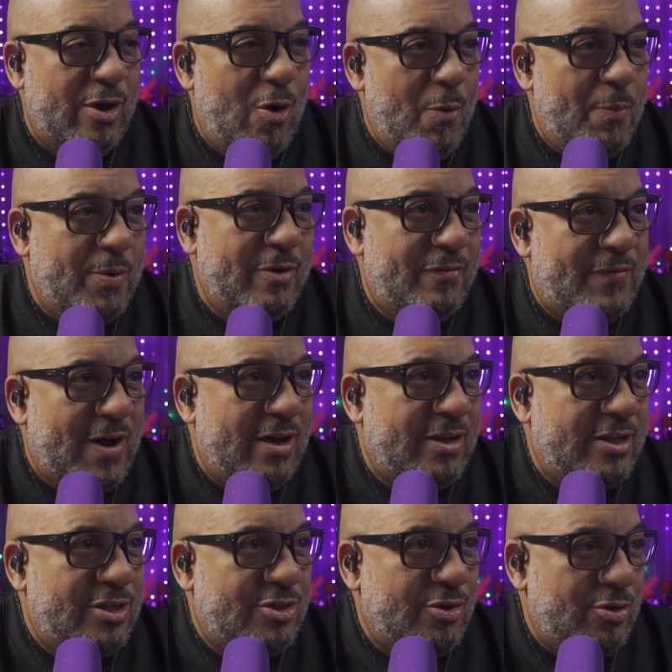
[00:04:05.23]
can open the file
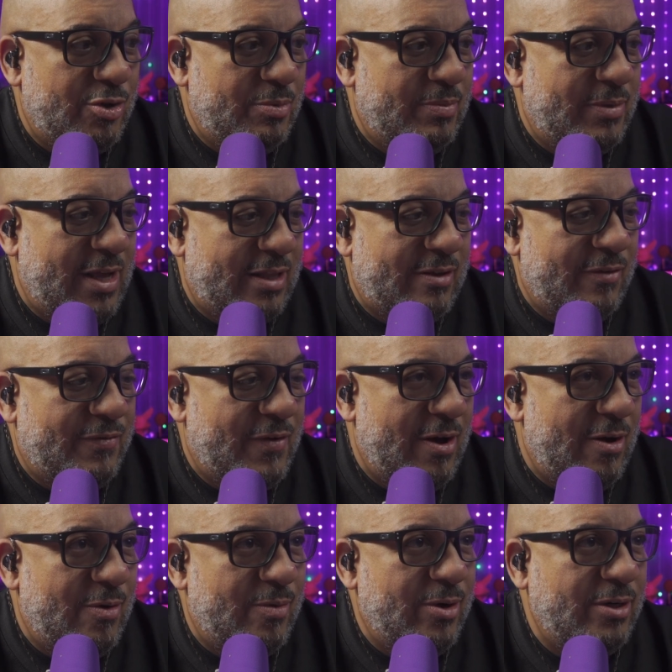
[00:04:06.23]
and show them that the
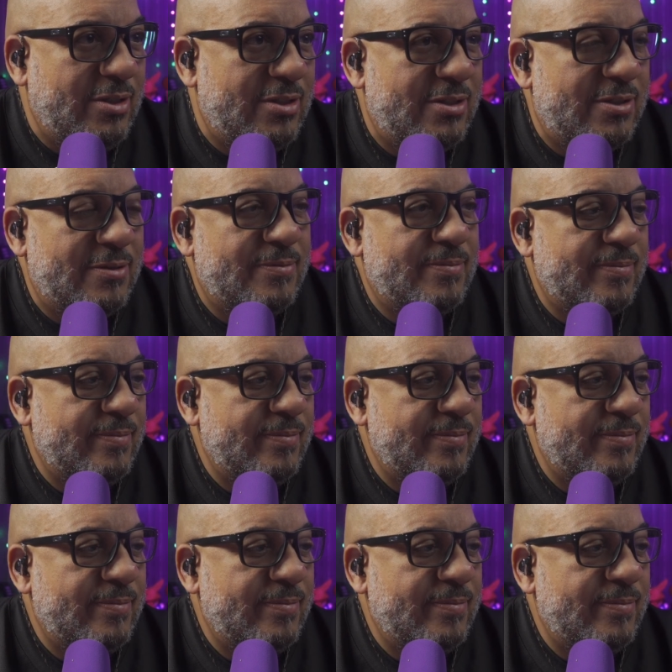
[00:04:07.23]
file works,